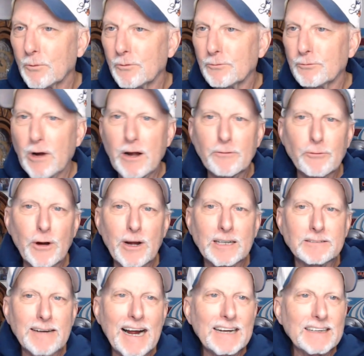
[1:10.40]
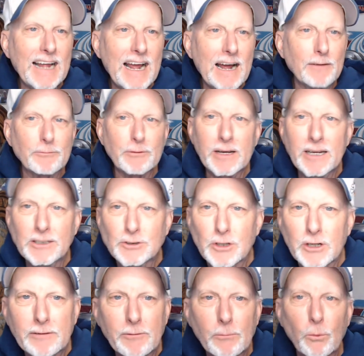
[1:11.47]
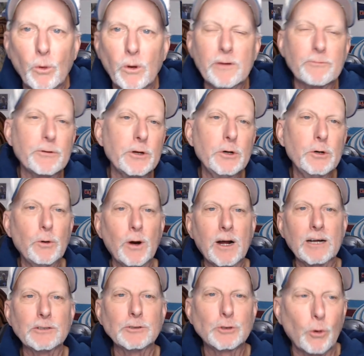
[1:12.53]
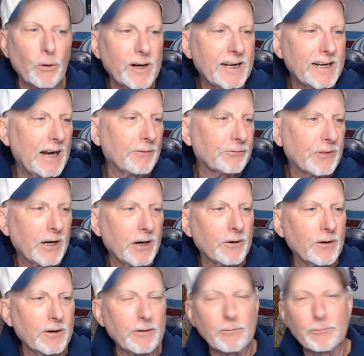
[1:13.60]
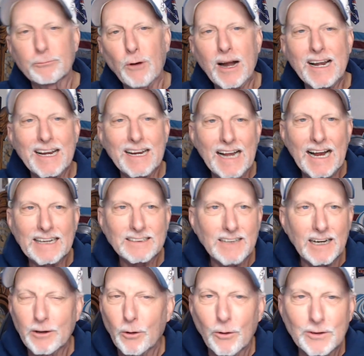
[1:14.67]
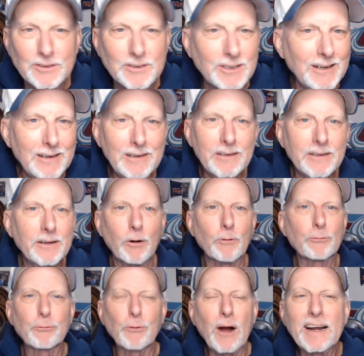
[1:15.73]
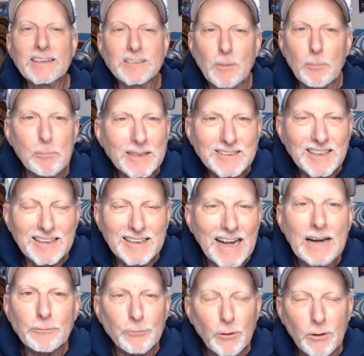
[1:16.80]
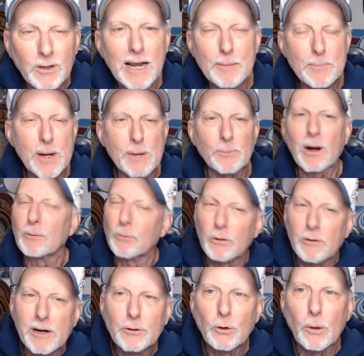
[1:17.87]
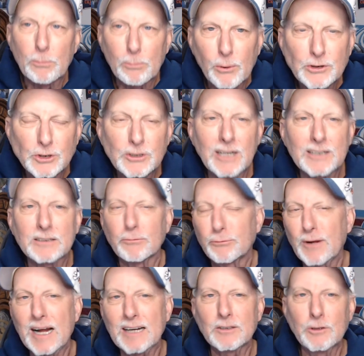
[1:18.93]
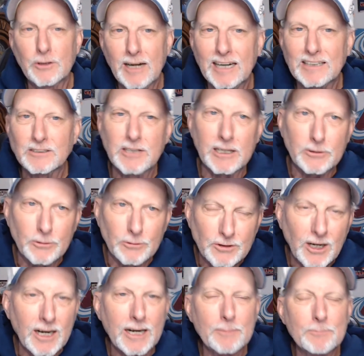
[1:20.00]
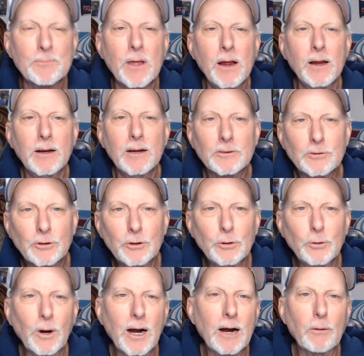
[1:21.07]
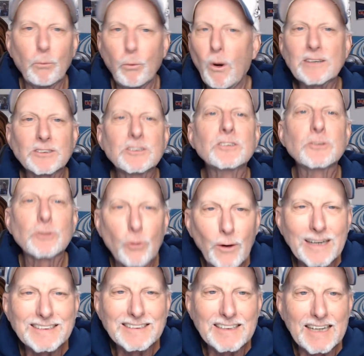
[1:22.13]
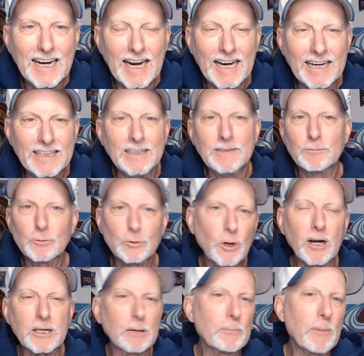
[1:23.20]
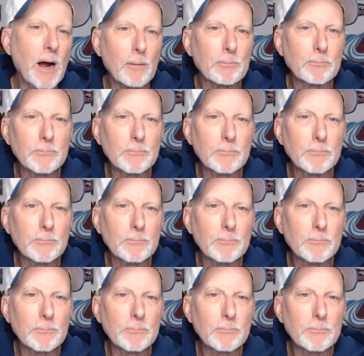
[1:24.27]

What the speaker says: Very, very glad to have each and every one of you joining out there on a Friday night. I know Friday's a busy night for a lot of people. I really do appreciate the fact that you guys take your time to watch this crazy guy talk about